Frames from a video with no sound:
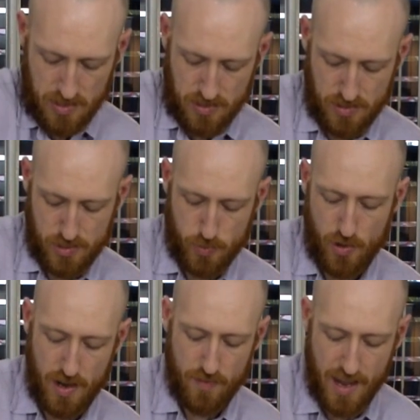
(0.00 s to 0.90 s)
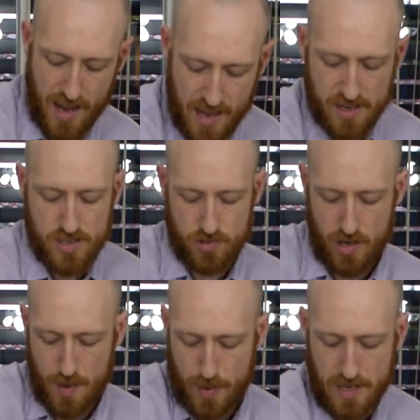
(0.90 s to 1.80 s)
Just so we don't have any
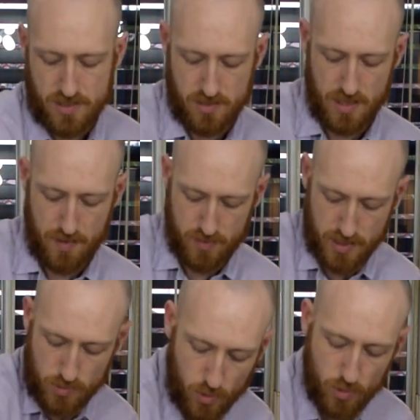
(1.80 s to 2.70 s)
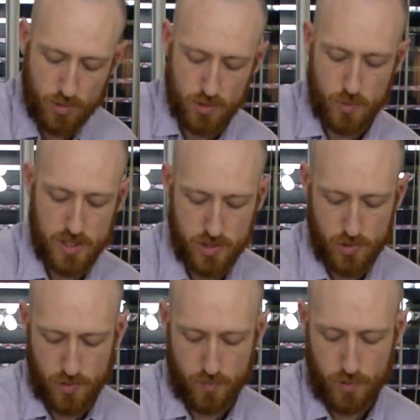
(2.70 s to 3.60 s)
dry patches left. That's all we're
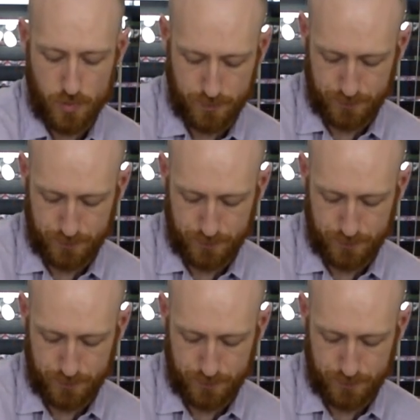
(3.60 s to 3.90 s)
shooting for.